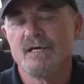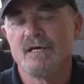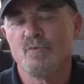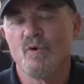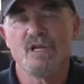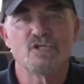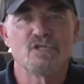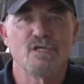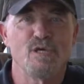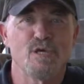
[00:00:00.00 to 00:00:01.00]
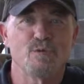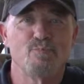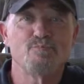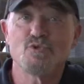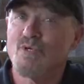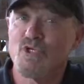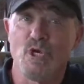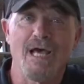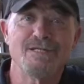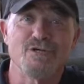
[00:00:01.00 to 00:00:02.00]
One is that you can switch a
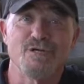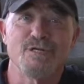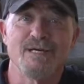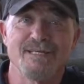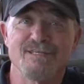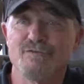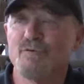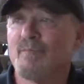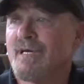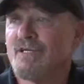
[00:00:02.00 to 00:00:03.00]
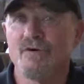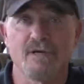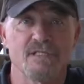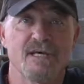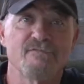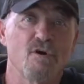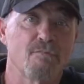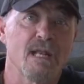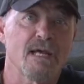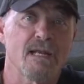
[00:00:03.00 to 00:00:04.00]
light on at night. I wonder where my dog is. I've
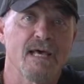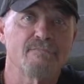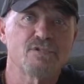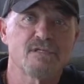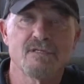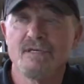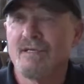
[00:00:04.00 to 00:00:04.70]
got black labs.